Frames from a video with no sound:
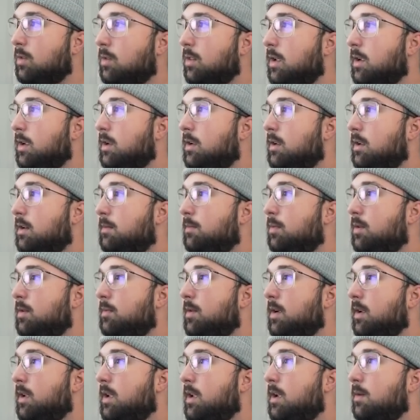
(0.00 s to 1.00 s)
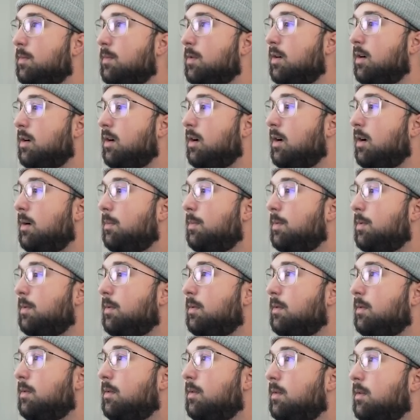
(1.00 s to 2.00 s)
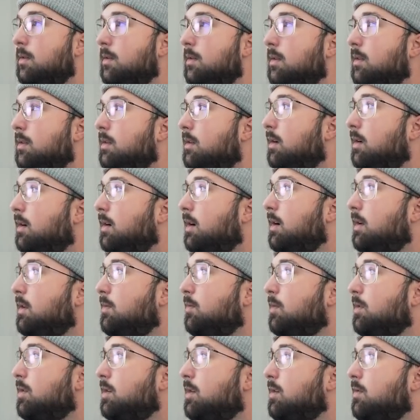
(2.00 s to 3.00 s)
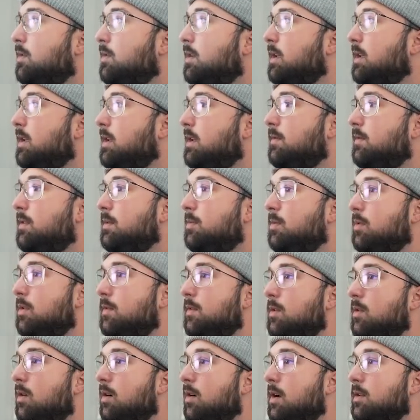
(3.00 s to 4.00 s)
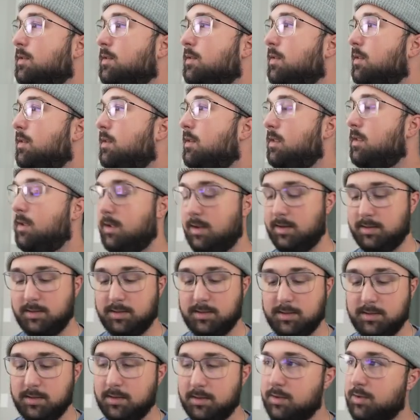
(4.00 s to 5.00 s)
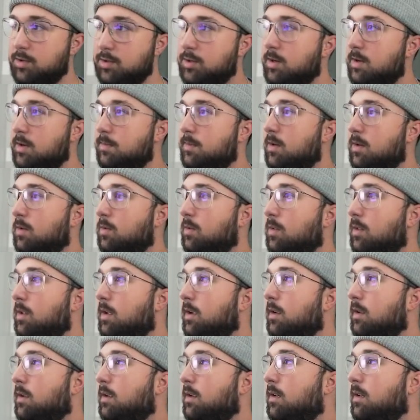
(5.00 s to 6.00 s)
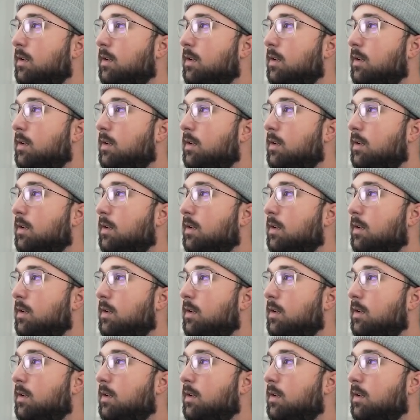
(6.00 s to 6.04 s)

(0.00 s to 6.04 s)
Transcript: click, and bring my camera up. All right, and then we're gonna go to Eevee preview. All right, so this G middle click,